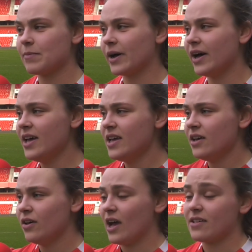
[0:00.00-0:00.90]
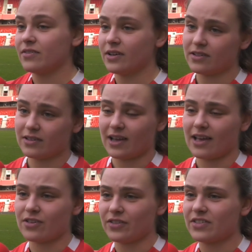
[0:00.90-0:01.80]
But I
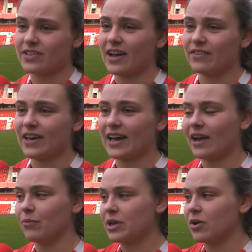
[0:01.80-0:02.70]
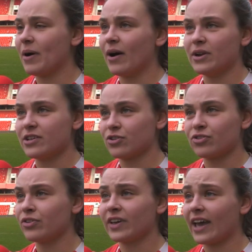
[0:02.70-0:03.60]
guess on the other side of that, like, we come out and it's
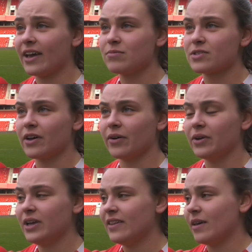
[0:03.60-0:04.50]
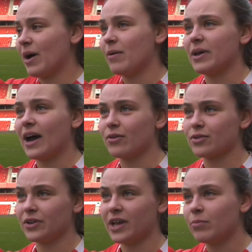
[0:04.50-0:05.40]
just another game. So they might be a
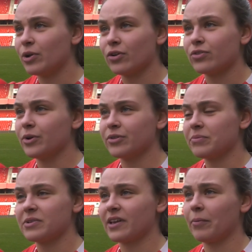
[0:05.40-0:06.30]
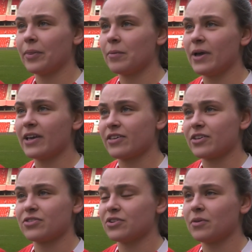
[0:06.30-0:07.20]
household name, but not to us when we step on the pitch.
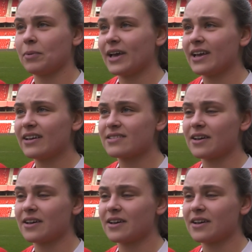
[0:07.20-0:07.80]
They're just another player.